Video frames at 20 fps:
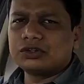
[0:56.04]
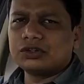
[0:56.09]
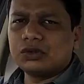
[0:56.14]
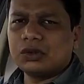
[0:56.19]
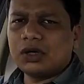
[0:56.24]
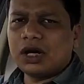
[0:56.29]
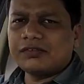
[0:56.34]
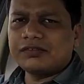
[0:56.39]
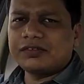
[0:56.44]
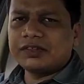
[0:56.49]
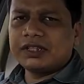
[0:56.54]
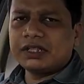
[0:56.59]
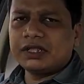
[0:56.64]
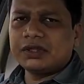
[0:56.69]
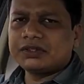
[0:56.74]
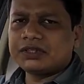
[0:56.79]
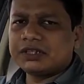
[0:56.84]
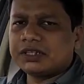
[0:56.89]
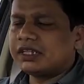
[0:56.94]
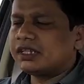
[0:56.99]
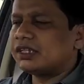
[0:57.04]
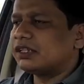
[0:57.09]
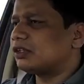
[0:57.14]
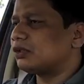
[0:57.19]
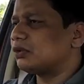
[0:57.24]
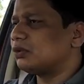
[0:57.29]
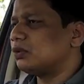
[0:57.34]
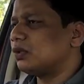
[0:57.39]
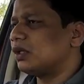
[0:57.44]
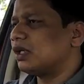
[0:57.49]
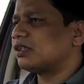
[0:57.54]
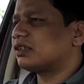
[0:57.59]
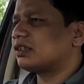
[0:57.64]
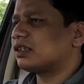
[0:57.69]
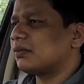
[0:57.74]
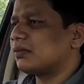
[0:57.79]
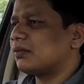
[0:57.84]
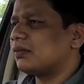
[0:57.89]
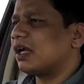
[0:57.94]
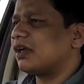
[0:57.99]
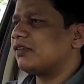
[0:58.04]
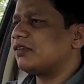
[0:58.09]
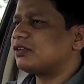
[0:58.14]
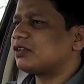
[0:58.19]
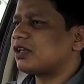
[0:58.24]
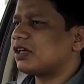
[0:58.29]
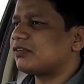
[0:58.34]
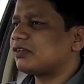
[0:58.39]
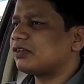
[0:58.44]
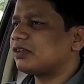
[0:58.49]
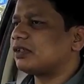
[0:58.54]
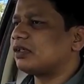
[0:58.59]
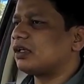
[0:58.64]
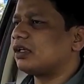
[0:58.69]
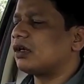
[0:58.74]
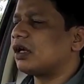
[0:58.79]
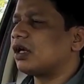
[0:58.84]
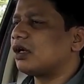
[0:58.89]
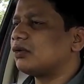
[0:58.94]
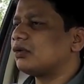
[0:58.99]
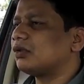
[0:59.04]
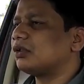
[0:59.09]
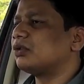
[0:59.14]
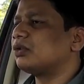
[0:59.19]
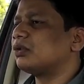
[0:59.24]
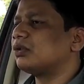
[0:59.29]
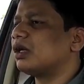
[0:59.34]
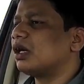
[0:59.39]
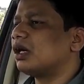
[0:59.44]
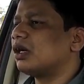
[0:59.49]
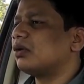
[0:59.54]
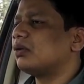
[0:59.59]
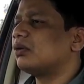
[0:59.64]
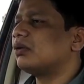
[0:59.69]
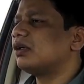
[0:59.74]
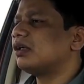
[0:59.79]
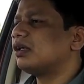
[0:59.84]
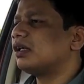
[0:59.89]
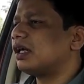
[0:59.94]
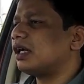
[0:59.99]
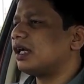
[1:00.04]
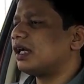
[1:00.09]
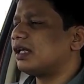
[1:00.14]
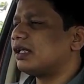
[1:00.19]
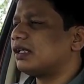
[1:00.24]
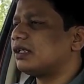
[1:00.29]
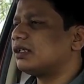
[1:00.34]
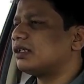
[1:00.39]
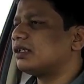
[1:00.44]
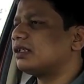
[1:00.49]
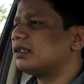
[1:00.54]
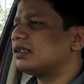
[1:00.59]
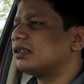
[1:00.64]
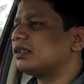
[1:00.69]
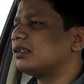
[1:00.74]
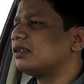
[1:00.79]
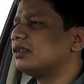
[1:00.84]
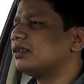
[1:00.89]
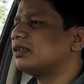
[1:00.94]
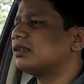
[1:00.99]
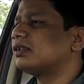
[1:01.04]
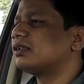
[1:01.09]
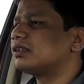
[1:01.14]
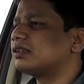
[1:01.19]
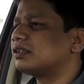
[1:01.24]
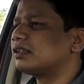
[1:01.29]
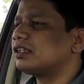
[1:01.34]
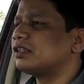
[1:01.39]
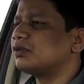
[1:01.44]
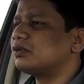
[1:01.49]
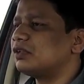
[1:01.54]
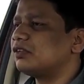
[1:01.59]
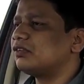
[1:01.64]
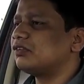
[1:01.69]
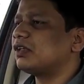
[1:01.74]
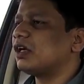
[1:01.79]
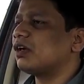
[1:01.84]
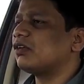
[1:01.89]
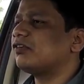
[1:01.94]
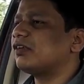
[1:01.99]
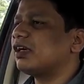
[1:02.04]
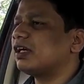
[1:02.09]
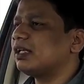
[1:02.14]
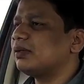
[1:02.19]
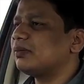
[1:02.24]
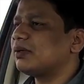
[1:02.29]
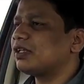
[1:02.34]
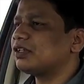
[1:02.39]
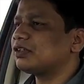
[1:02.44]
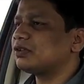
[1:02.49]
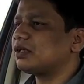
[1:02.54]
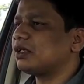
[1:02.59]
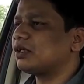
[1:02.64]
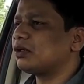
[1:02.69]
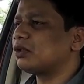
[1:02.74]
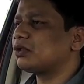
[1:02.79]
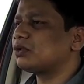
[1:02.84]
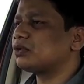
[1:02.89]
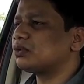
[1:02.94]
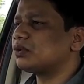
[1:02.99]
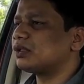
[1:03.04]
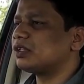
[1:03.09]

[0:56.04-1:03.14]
So after negotiating through some heavy traffic around Gurgaon and the city, we've now finally managed to get onto